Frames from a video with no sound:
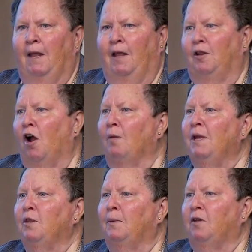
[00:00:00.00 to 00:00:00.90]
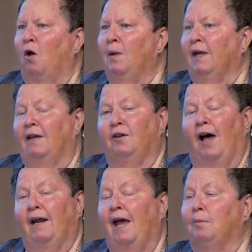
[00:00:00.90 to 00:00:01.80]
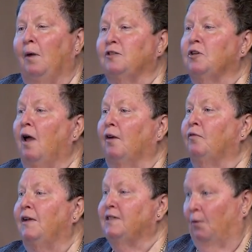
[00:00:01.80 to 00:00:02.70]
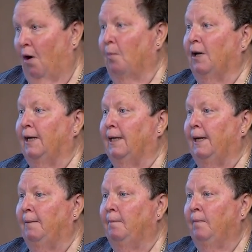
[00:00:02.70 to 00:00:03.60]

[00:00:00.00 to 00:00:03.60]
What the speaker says: The Army of the Potomac had not had much luck facing Robert E. Lee.